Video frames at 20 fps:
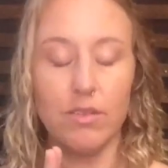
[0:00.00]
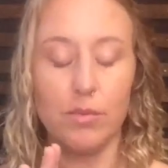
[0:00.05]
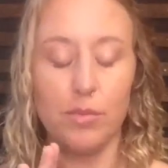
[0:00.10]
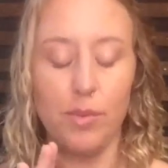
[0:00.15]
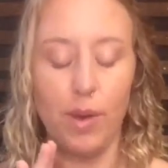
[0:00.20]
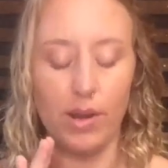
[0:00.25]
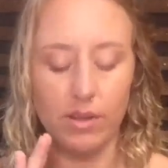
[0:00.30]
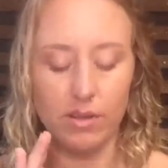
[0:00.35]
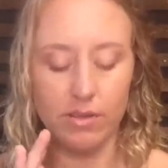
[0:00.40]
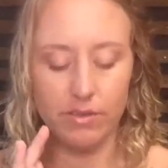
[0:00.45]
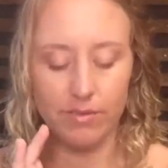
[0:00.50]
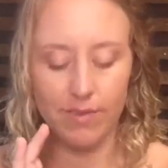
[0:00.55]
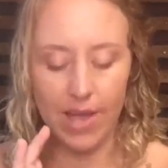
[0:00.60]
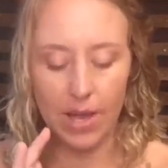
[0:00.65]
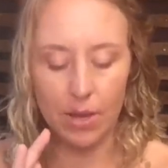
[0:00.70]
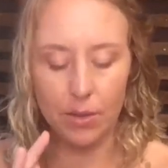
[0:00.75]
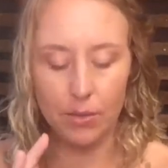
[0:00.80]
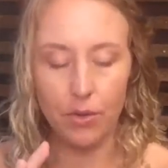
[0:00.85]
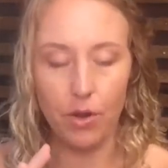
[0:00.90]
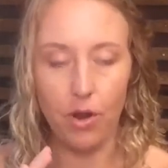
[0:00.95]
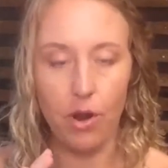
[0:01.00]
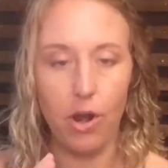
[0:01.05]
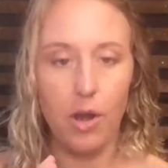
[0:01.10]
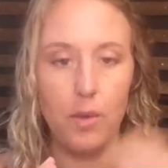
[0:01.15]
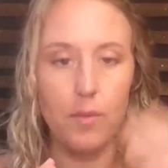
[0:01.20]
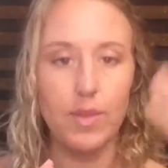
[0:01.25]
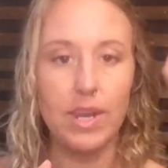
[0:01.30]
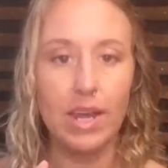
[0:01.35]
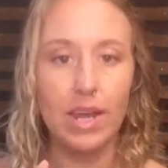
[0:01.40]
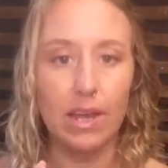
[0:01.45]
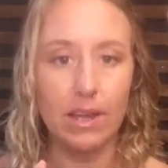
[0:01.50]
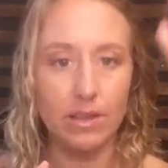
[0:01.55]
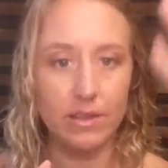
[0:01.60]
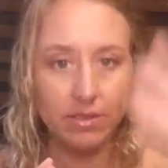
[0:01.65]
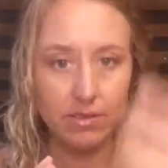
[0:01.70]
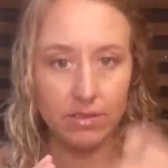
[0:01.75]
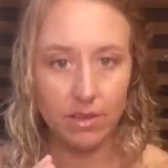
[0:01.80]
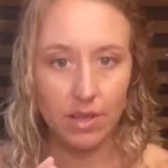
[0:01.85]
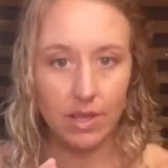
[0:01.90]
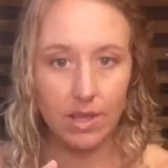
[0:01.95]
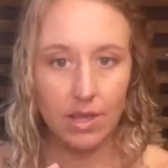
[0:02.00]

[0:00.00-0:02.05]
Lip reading: practice of how to harmonize